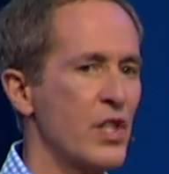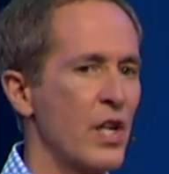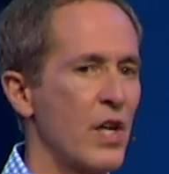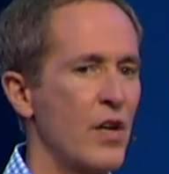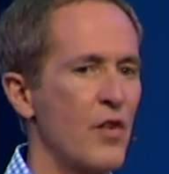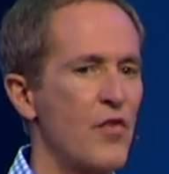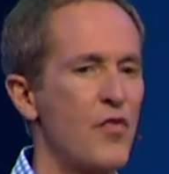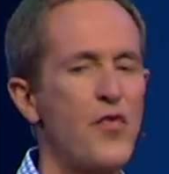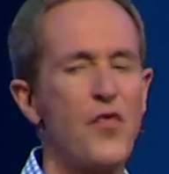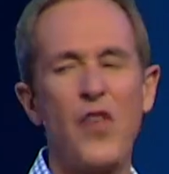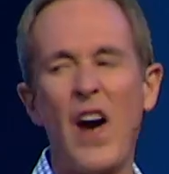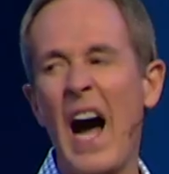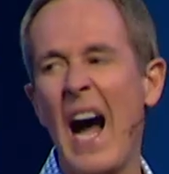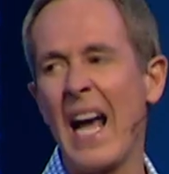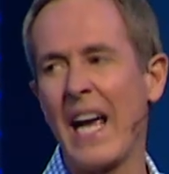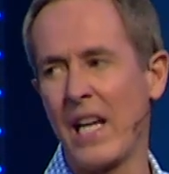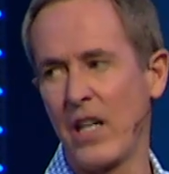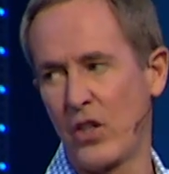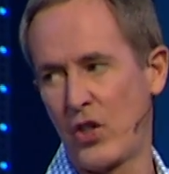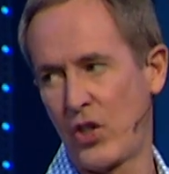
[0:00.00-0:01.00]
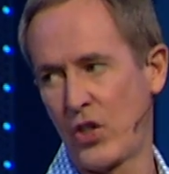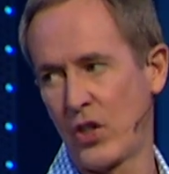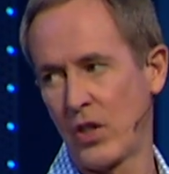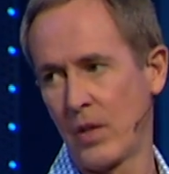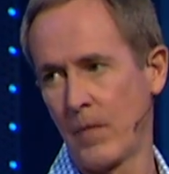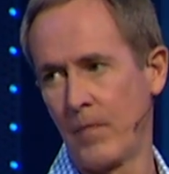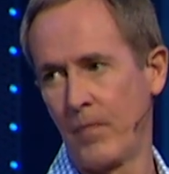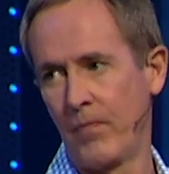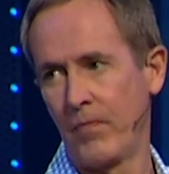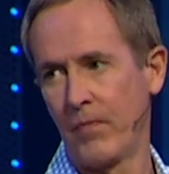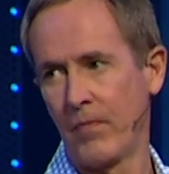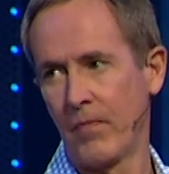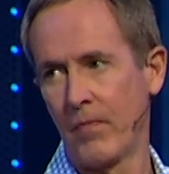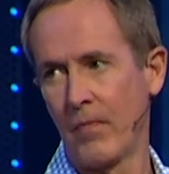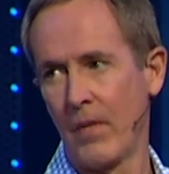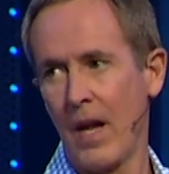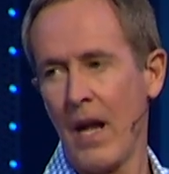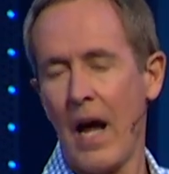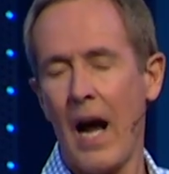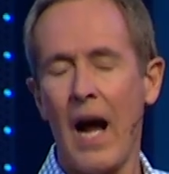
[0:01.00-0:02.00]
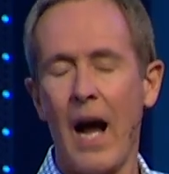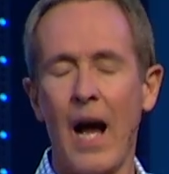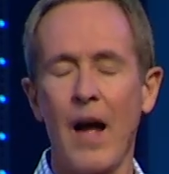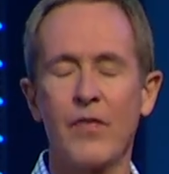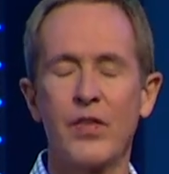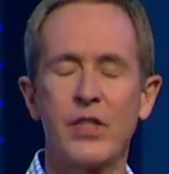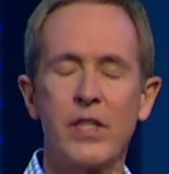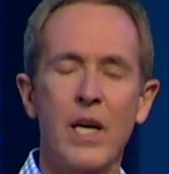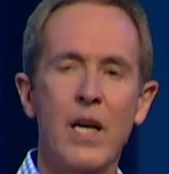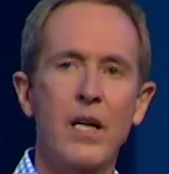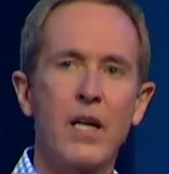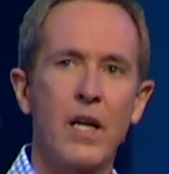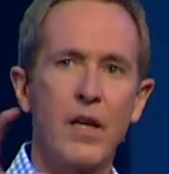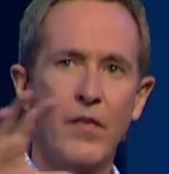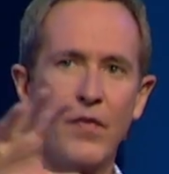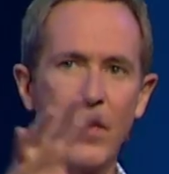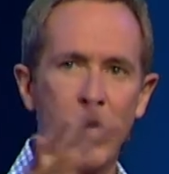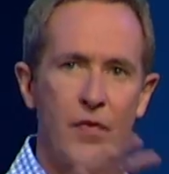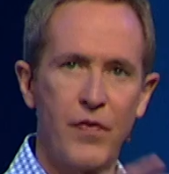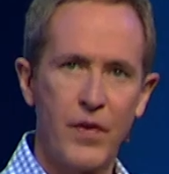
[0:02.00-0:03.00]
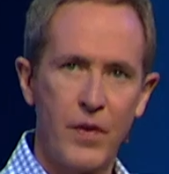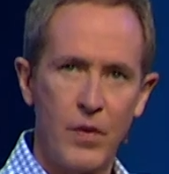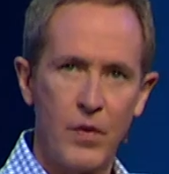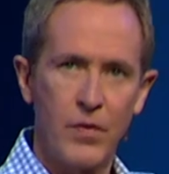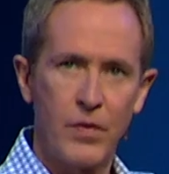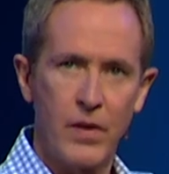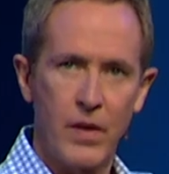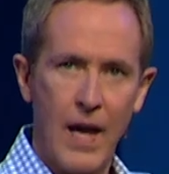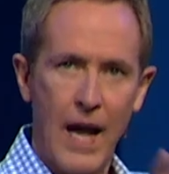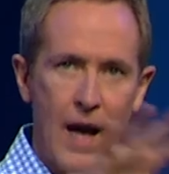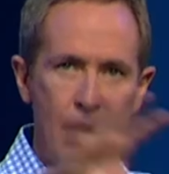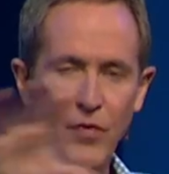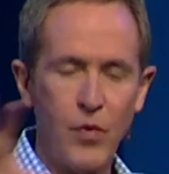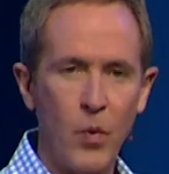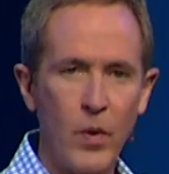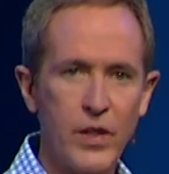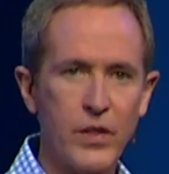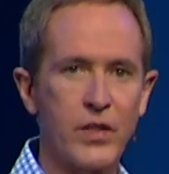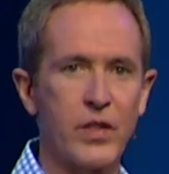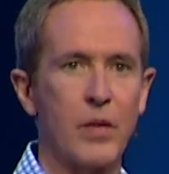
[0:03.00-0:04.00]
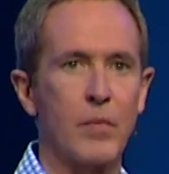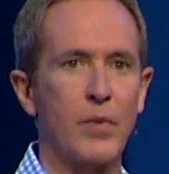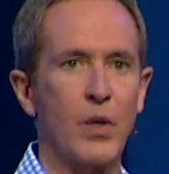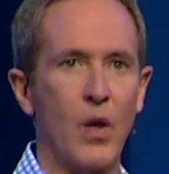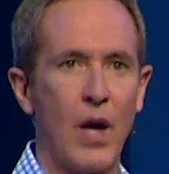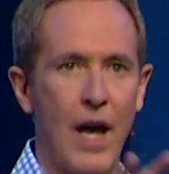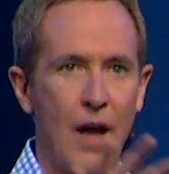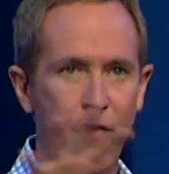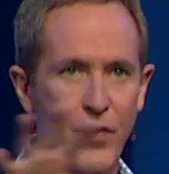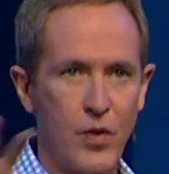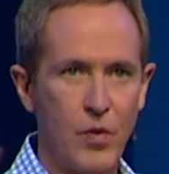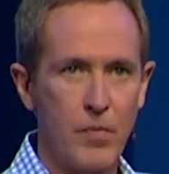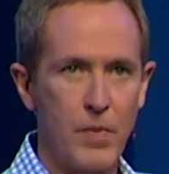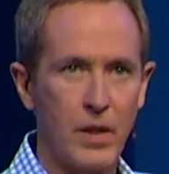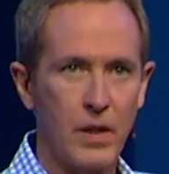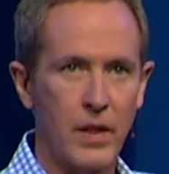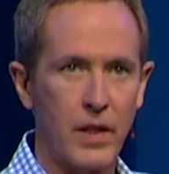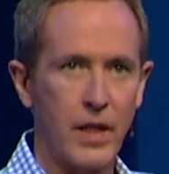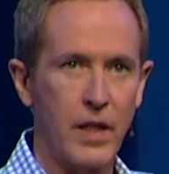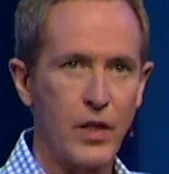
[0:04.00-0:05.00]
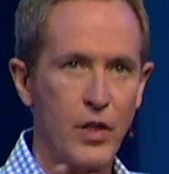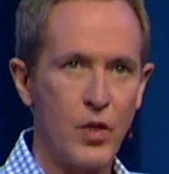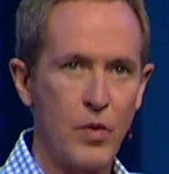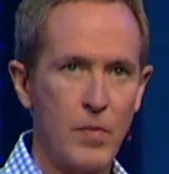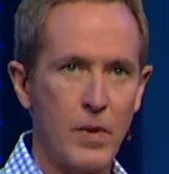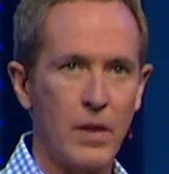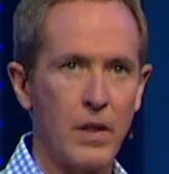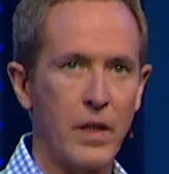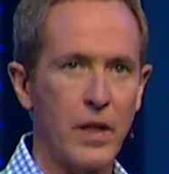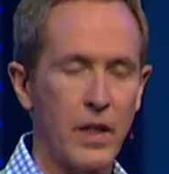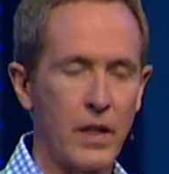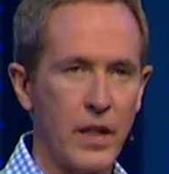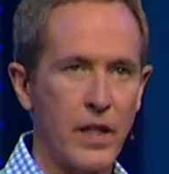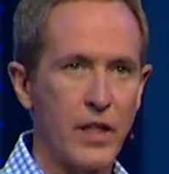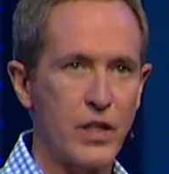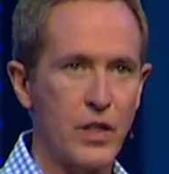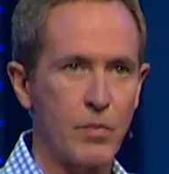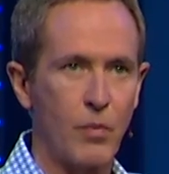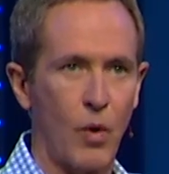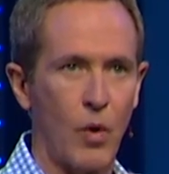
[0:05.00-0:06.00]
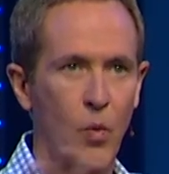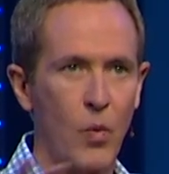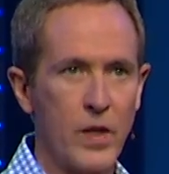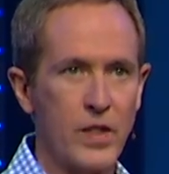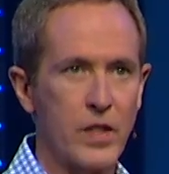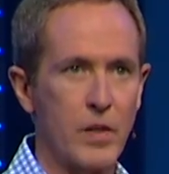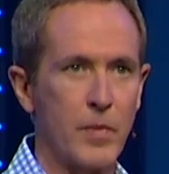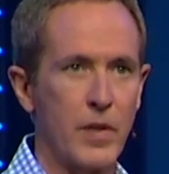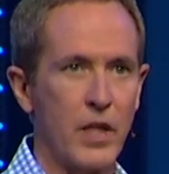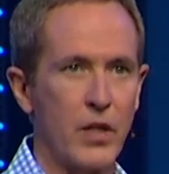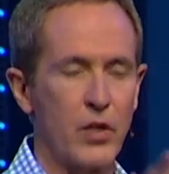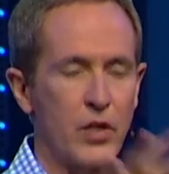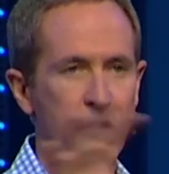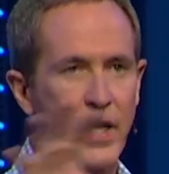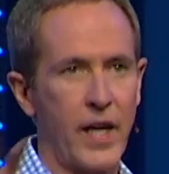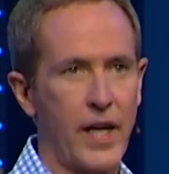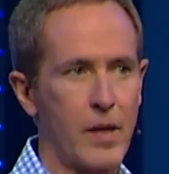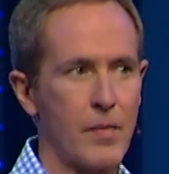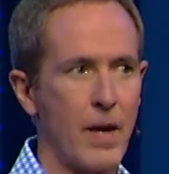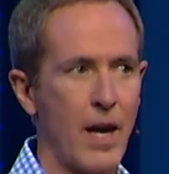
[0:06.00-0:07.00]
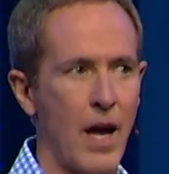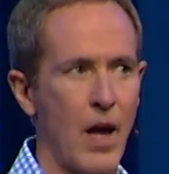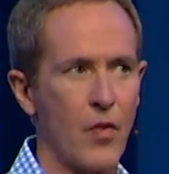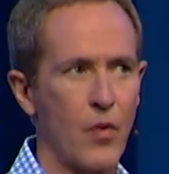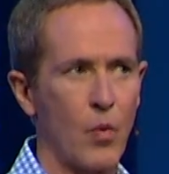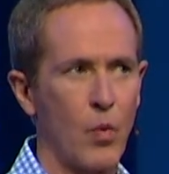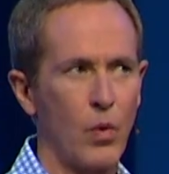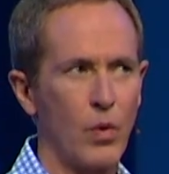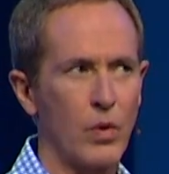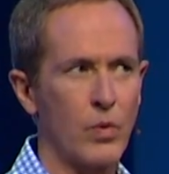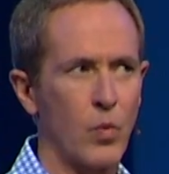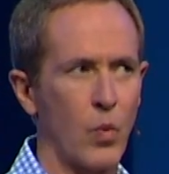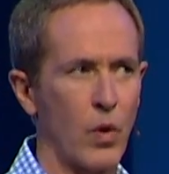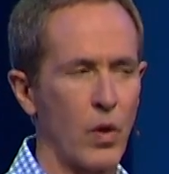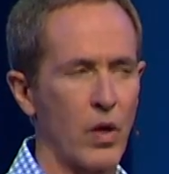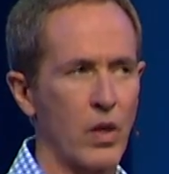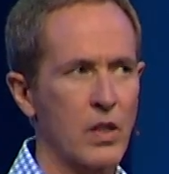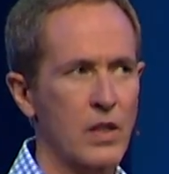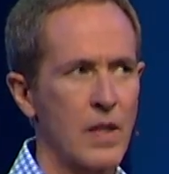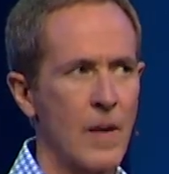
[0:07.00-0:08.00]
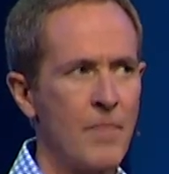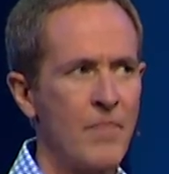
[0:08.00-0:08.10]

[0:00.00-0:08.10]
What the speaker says: fights? I've said if you have wisdom, you'll have humility, and humility leads to more wisdom and understanding about how the world works.